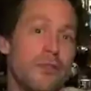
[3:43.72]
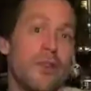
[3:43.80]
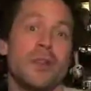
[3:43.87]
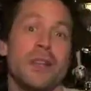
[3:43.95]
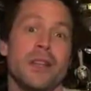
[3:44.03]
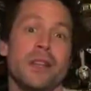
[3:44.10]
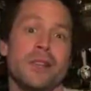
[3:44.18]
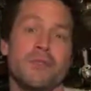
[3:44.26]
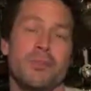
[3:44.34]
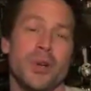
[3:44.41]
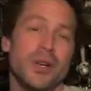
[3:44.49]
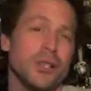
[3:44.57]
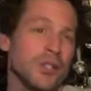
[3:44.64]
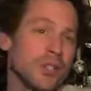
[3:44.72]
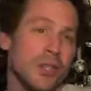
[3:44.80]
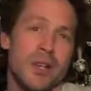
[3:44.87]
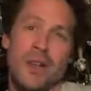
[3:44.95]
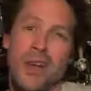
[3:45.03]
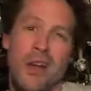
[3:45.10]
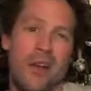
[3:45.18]
If you're in London Bridge
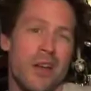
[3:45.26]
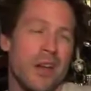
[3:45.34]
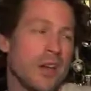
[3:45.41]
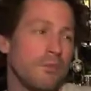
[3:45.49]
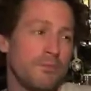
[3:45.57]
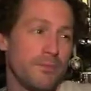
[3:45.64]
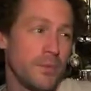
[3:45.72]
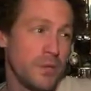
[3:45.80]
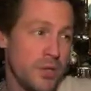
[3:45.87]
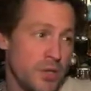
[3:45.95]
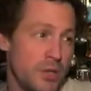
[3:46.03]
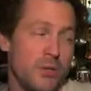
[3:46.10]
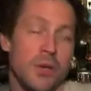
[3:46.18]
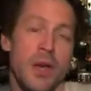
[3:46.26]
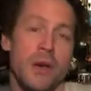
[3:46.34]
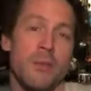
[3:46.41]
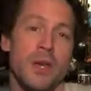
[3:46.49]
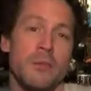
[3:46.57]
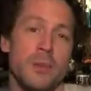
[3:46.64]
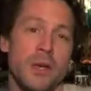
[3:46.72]
area, do come
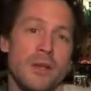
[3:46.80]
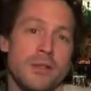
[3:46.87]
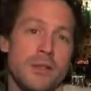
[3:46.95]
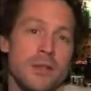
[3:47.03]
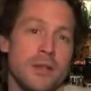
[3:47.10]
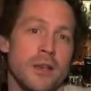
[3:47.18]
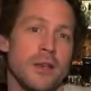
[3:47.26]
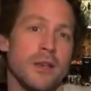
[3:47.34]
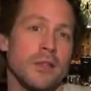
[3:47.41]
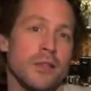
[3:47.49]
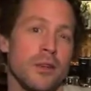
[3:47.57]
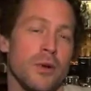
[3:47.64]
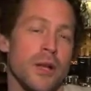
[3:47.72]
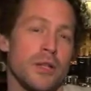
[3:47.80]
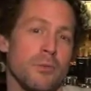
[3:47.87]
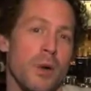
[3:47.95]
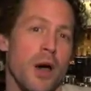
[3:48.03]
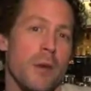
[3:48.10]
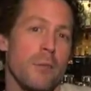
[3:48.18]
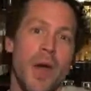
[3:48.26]
in because it's a, it's a great
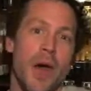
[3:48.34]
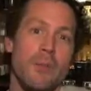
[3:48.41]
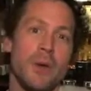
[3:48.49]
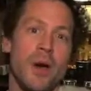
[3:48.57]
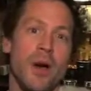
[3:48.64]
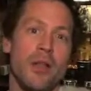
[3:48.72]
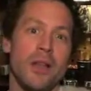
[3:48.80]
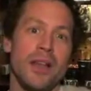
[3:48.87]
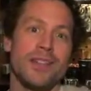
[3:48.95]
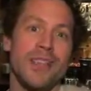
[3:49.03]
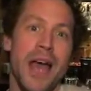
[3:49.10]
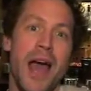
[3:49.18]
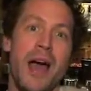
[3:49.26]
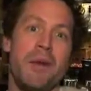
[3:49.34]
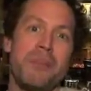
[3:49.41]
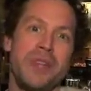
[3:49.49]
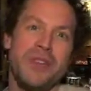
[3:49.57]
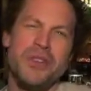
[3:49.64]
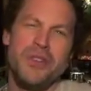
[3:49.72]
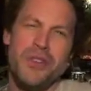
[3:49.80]
spot. Happy holidays,
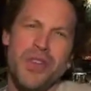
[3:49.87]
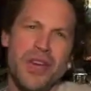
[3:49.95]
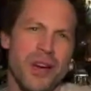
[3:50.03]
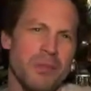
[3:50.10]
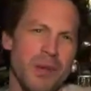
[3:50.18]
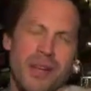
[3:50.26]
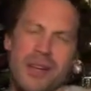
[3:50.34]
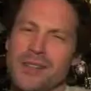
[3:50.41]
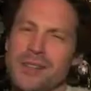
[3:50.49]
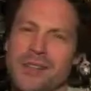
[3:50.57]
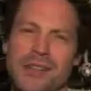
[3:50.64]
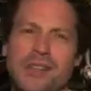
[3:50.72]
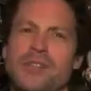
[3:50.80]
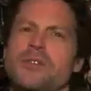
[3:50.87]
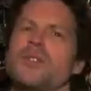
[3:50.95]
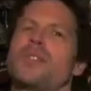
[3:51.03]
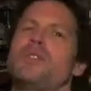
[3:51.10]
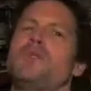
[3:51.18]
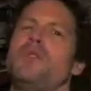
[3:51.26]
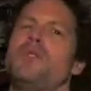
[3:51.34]
happy new year, because
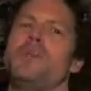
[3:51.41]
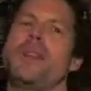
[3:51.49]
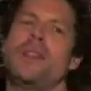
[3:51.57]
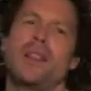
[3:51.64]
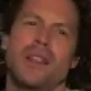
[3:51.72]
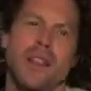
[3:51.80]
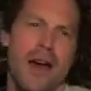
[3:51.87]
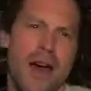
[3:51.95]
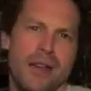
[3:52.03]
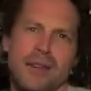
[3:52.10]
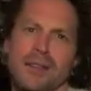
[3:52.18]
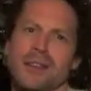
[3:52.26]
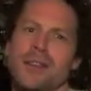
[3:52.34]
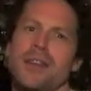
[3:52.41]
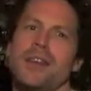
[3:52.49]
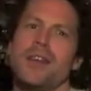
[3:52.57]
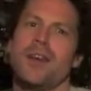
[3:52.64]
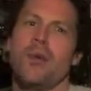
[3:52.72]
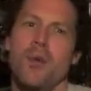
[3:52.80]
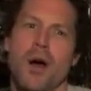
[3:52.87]
this will be the last
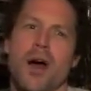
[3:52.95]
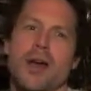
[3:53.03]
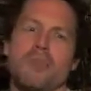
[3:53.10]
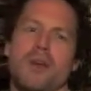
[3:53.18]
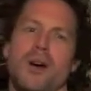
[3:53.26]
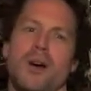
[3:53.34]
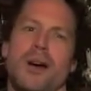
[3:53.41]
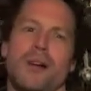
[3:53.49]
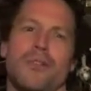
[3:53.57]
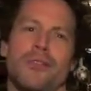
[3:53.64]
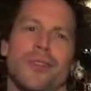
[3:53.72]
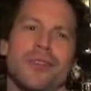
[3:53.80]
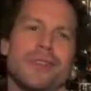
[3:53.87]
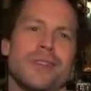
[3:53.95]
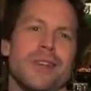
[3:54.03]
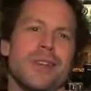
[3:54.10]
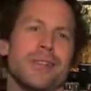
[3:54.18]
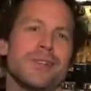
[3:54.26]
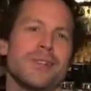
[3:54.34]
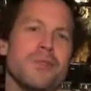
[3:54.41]
wine blog for this
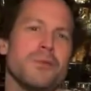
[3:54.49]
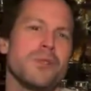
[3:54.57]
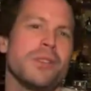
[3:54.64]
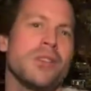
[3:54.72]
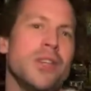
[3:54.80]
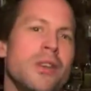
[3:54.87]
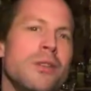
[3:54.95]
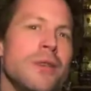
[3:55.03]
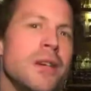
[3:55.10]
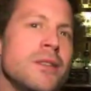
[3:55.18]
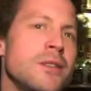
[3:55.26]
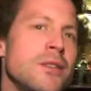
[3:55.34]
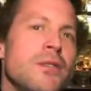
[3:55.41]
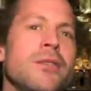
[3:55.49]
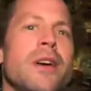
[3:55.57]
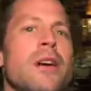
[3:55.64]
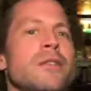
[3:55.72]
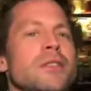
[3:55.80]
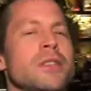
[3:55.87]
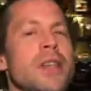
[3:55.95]
year, so we'll see you in two
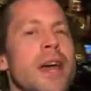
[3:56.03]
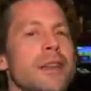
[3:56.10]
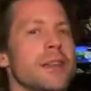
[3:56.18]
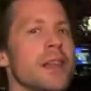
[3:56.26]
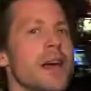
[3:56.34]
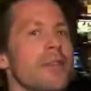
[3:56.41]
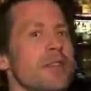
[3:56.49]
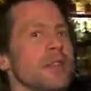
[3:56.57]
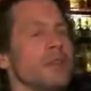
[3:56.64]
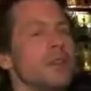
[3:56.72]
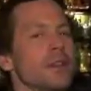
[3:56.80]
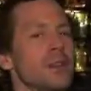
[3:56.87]
thousand eleven.